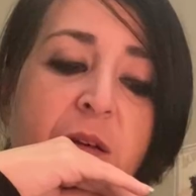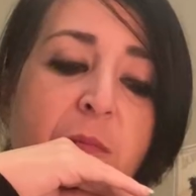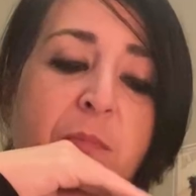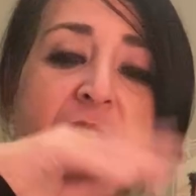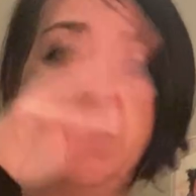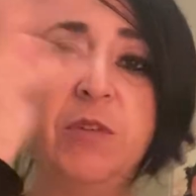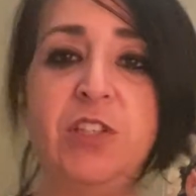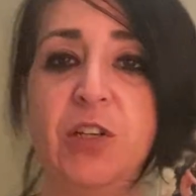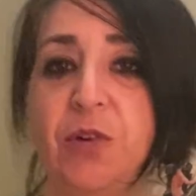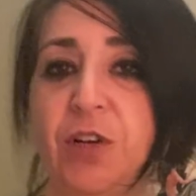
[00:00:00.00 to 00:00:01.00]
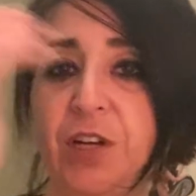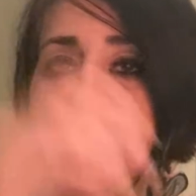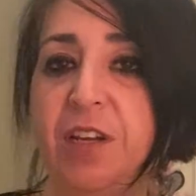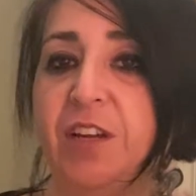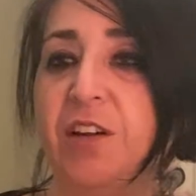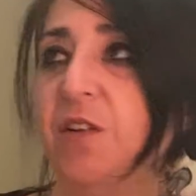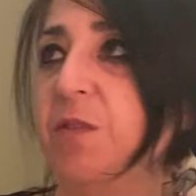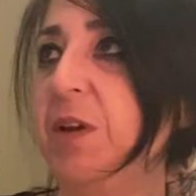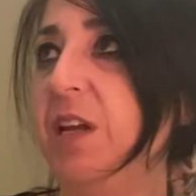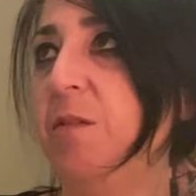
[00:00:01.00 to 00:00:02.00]
But it was so good, you
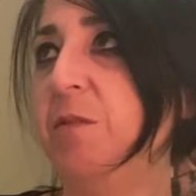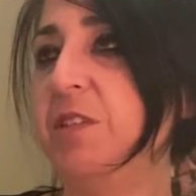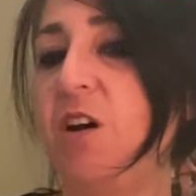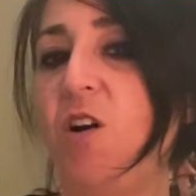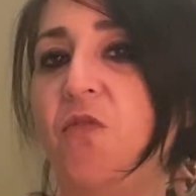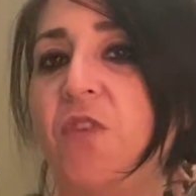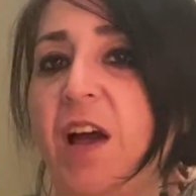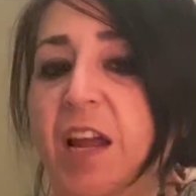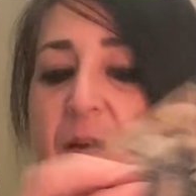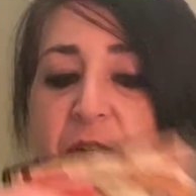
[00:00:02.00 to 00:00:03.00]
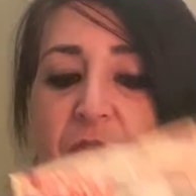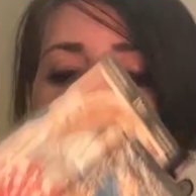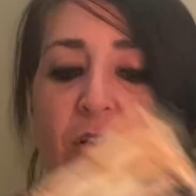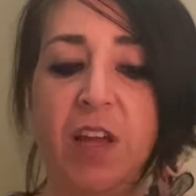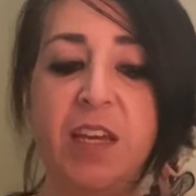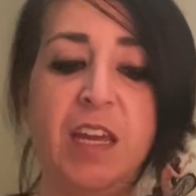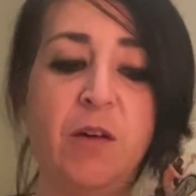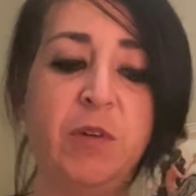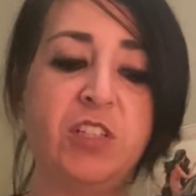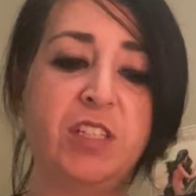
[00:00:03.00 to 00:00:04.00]
know, it was all fine before. Like,
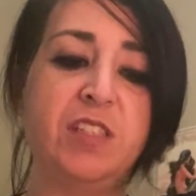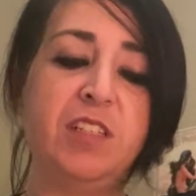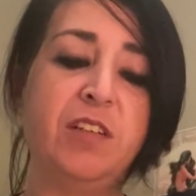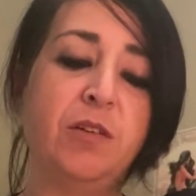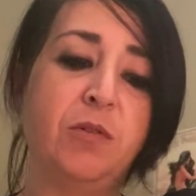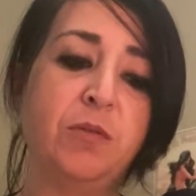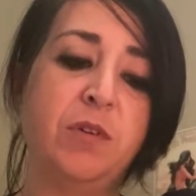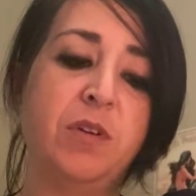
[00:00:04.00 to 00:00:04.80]
can't we just, you know,